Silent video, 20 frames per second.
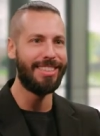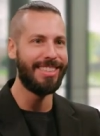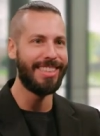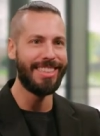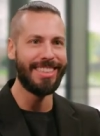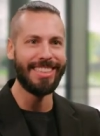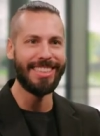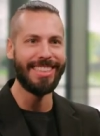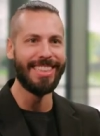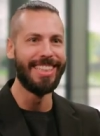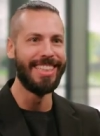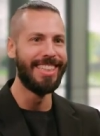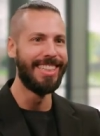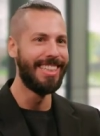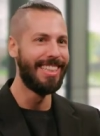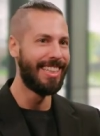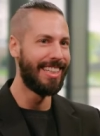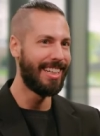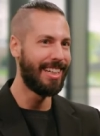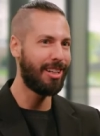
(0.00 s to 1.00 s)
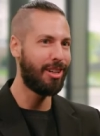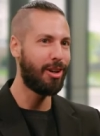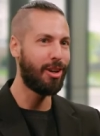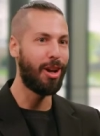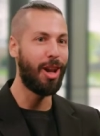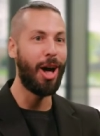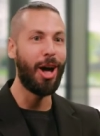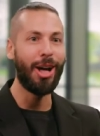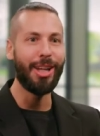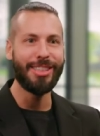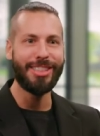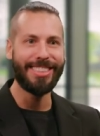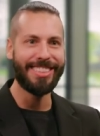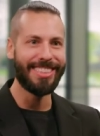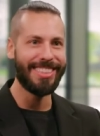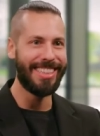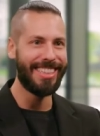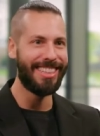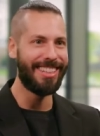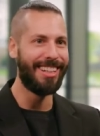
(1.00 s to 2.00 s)
and cloths
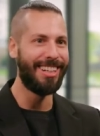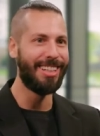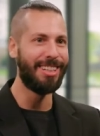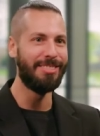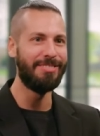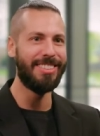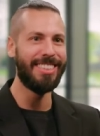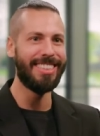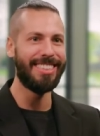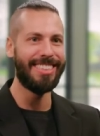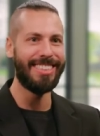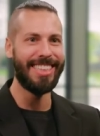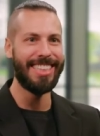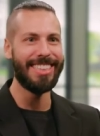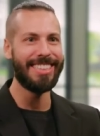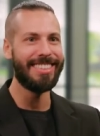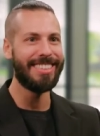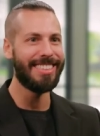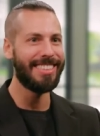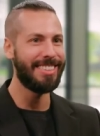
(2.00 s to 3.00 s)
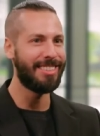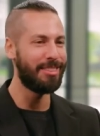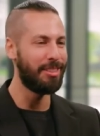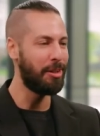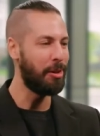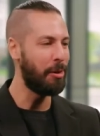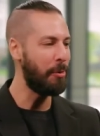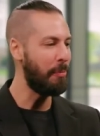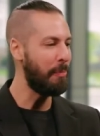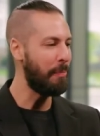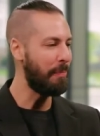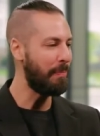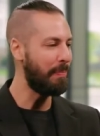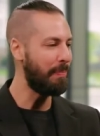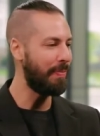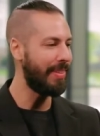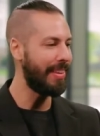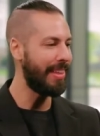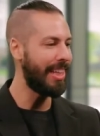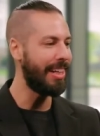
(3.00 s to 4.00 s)
and all of these things. So
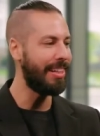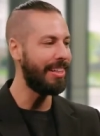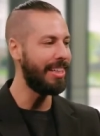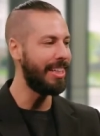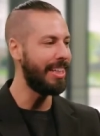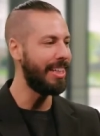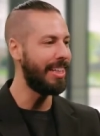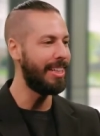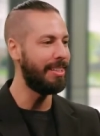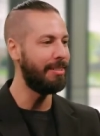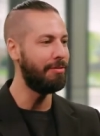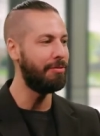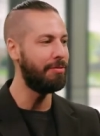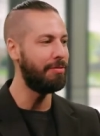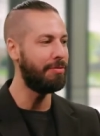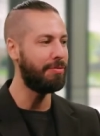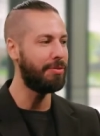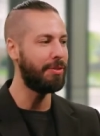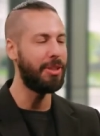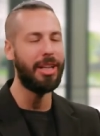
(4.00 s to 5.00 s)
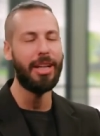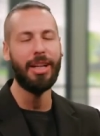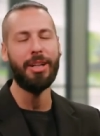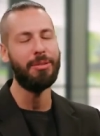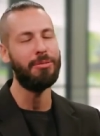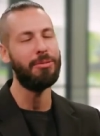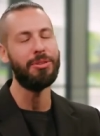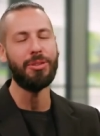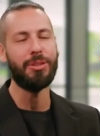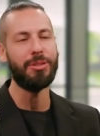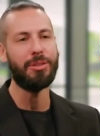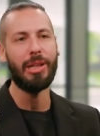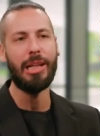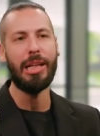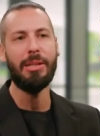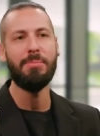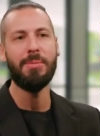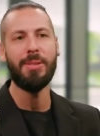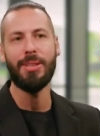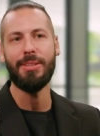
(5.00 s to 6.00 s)
yeah, for her it was also a
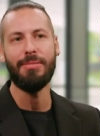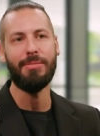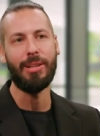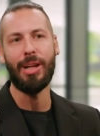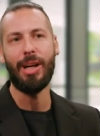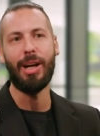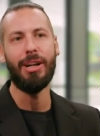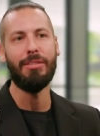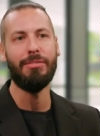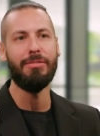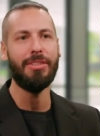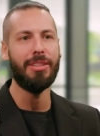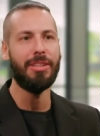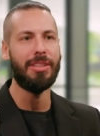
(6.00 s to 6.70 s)
labor of love in a